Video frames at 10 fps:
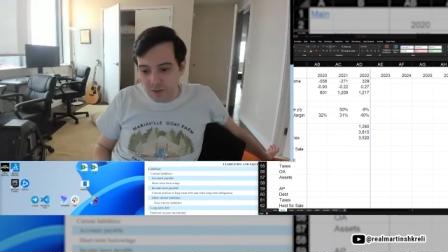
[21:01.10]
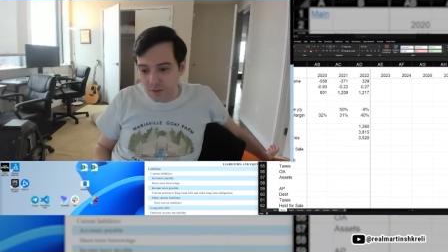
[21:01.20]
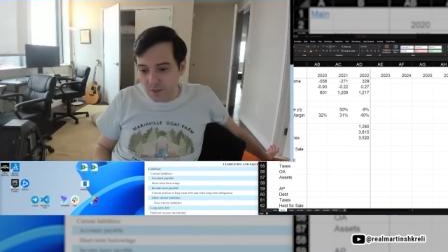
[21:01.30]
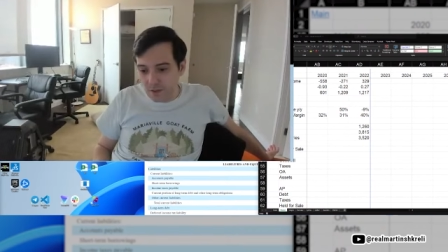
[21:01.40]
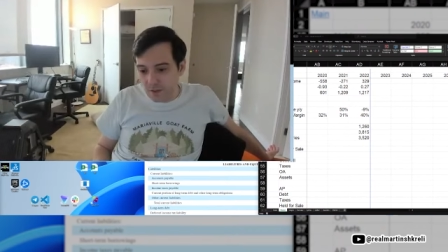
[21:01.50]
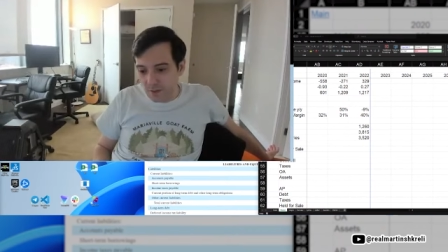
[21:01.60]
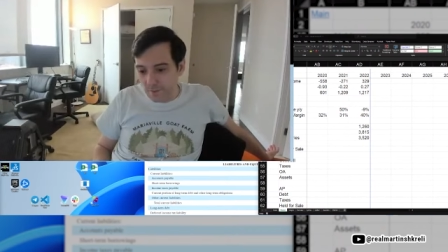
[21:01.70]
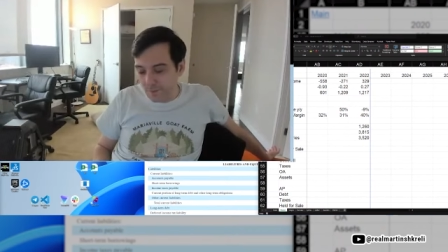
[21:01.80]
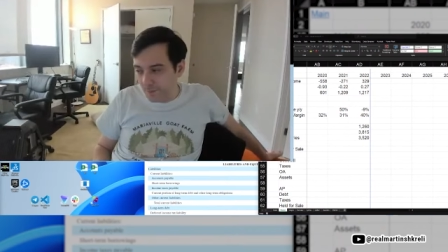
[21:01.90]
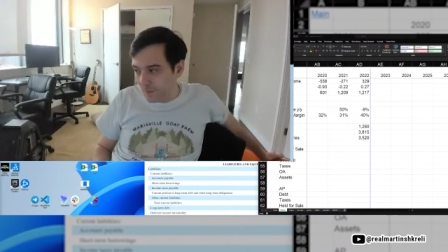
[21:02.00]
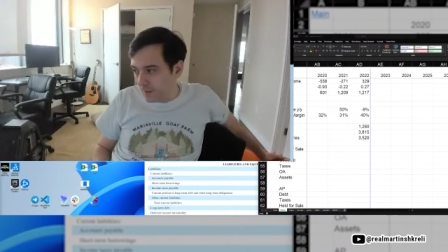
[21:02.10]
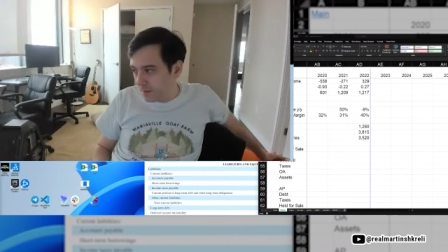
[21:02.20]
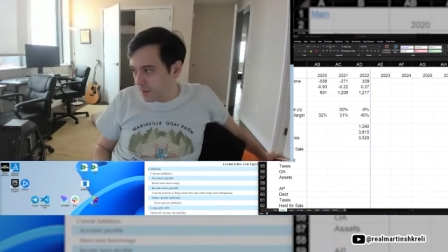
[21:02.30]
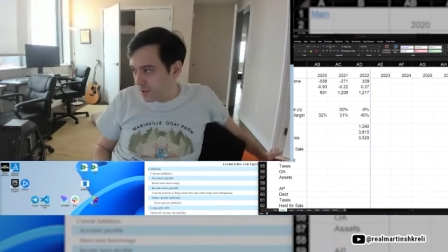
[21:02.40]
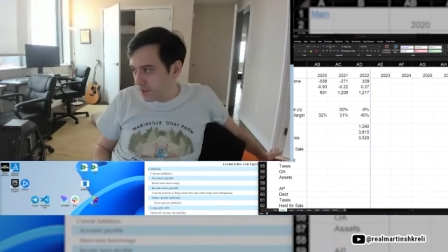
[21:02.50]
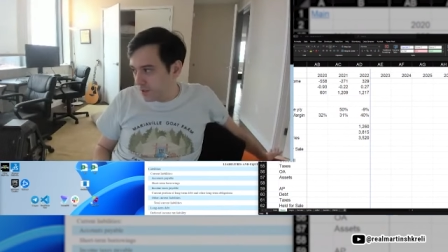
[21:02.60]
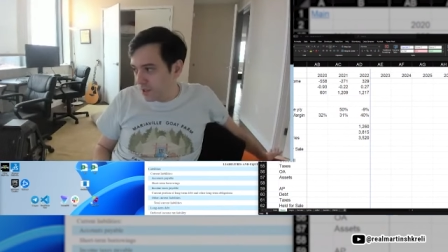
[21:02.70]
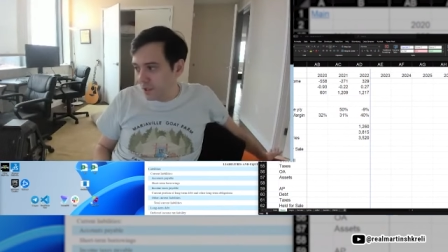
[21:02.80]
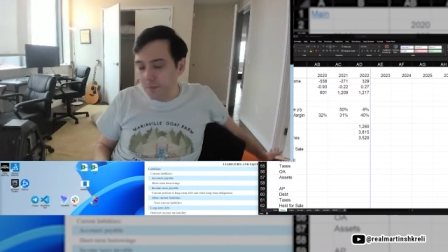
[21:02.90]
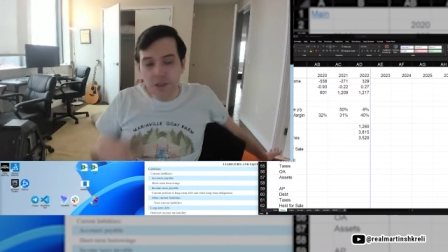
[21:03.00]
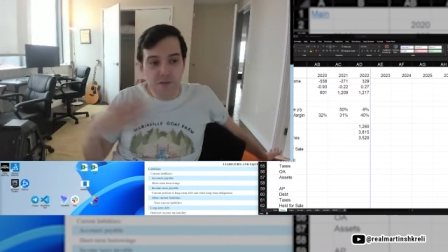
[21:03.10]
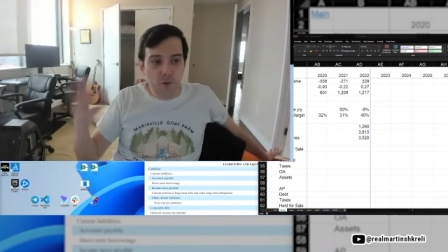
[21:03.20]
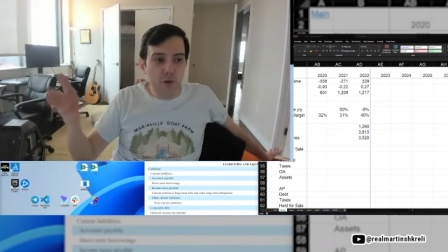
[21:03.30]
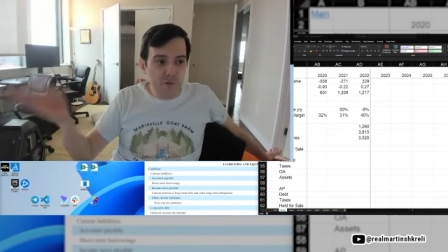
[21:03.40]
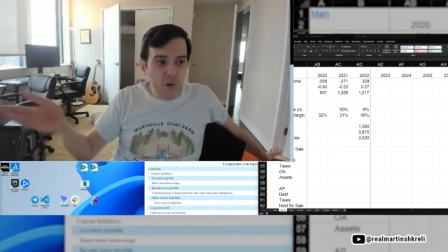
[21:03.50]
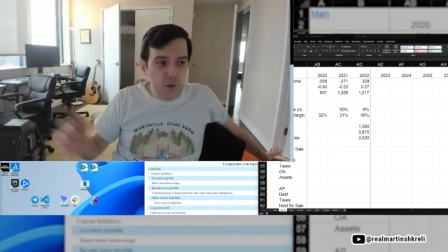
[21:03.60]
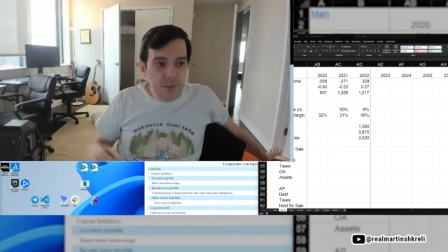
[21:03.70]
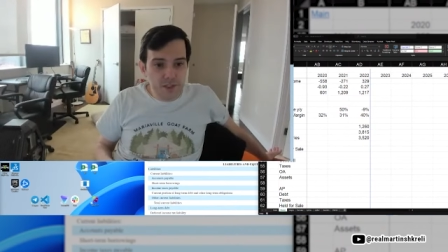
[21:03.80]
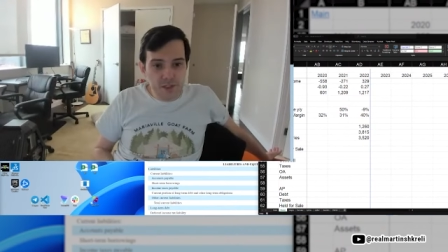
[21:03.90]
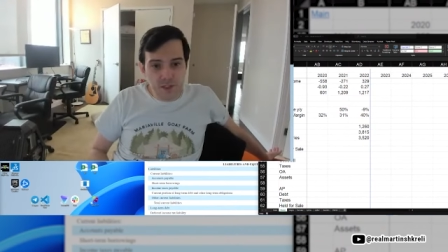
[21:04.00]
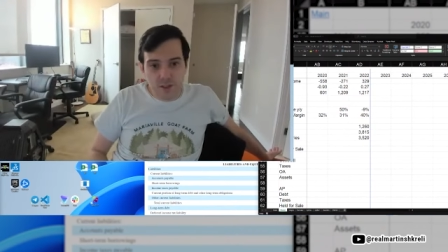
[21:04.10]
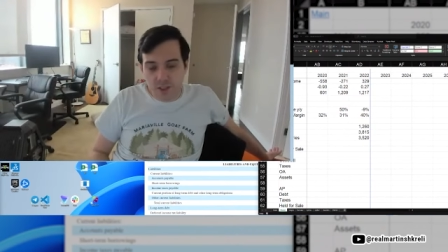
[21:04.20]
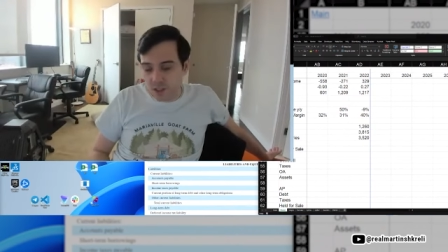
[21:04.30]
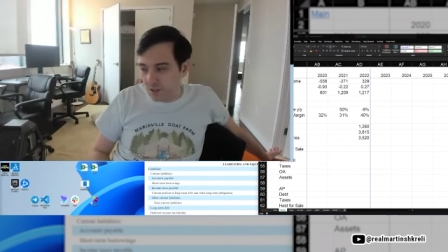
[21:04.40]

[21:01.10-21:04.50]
um, uh, competing for for your business, I should say,